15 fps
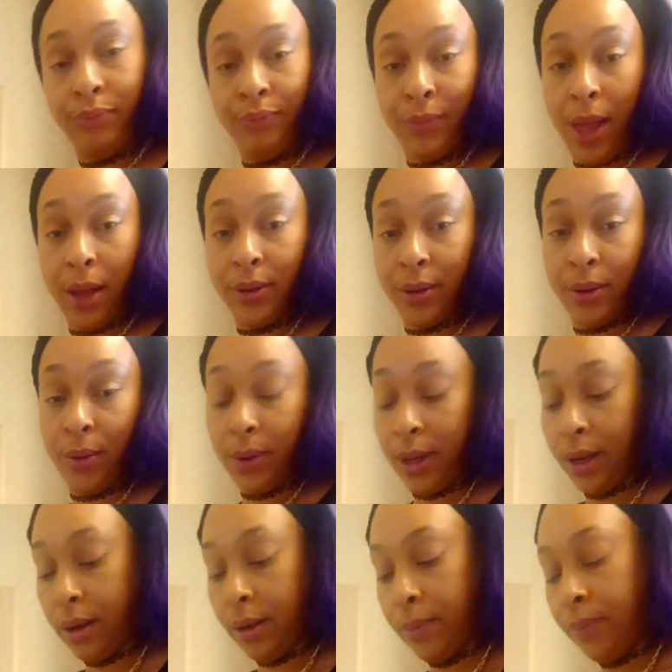I just don't eat it.
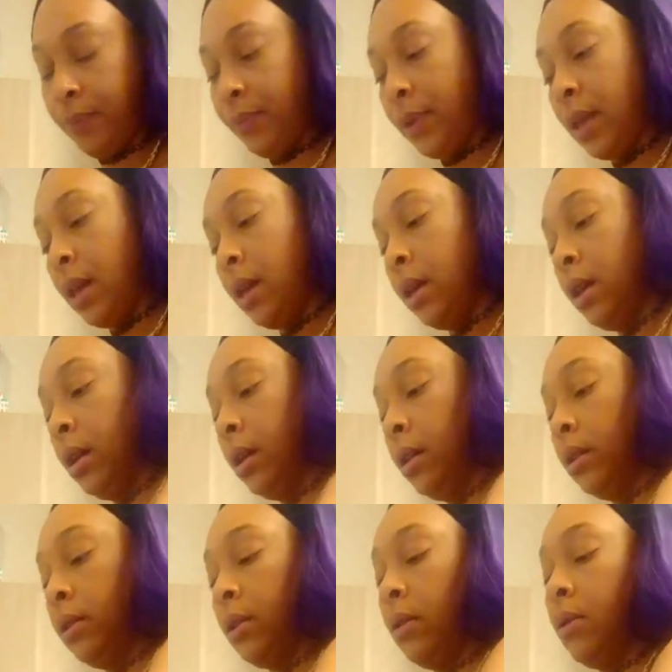
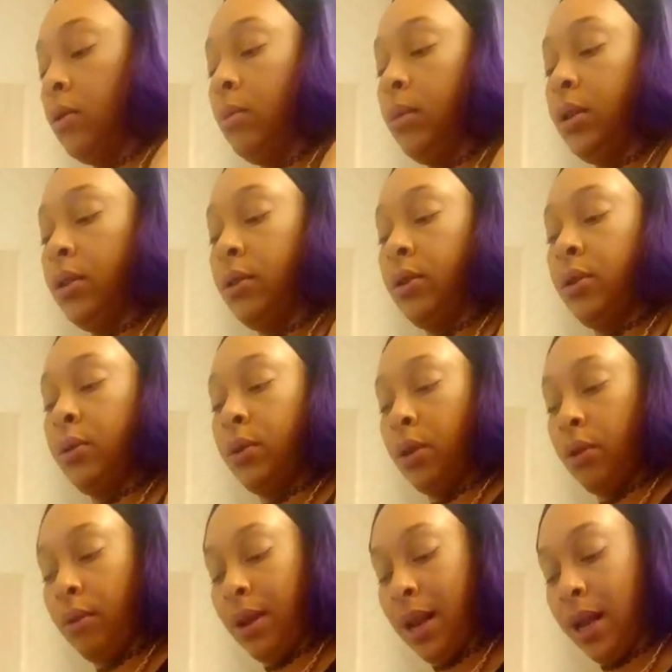So I normally use 2 to
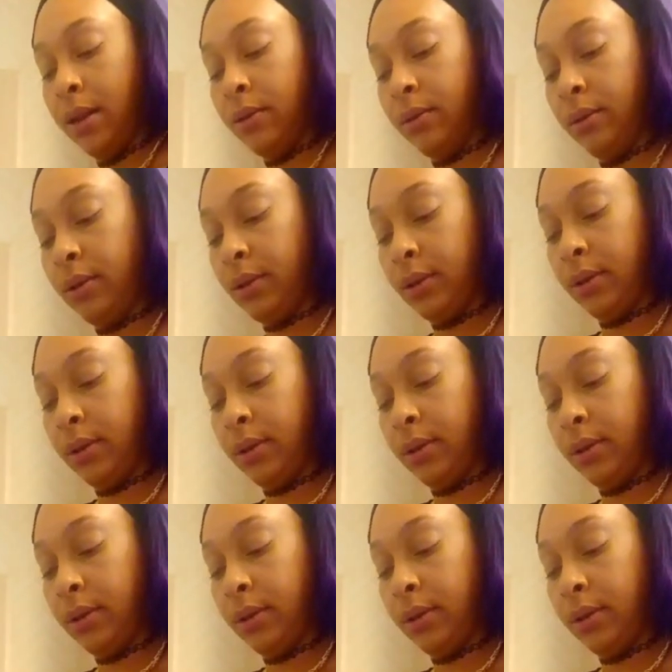3 labels.